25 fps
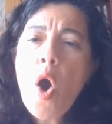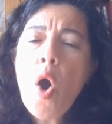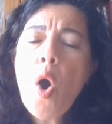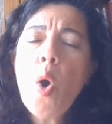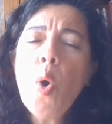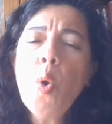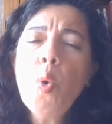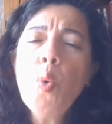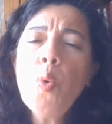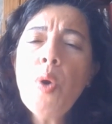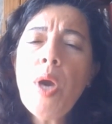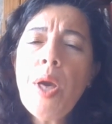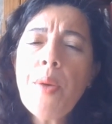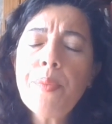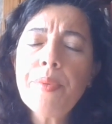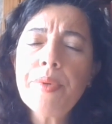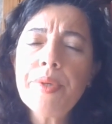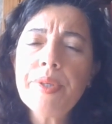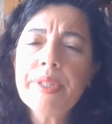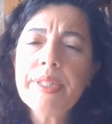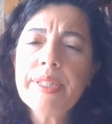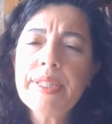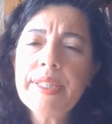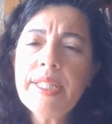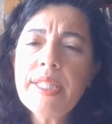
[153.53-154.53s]

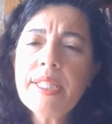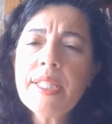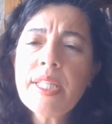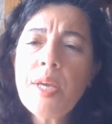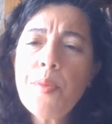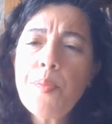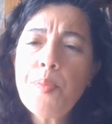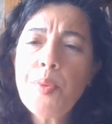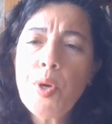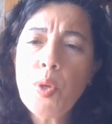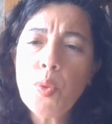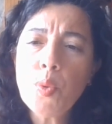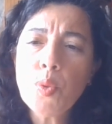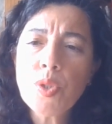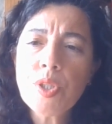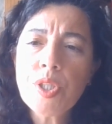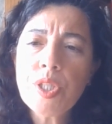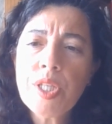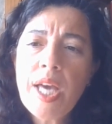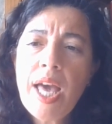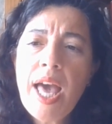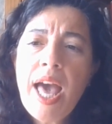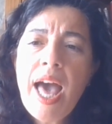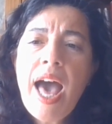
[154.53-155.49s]
However, this approach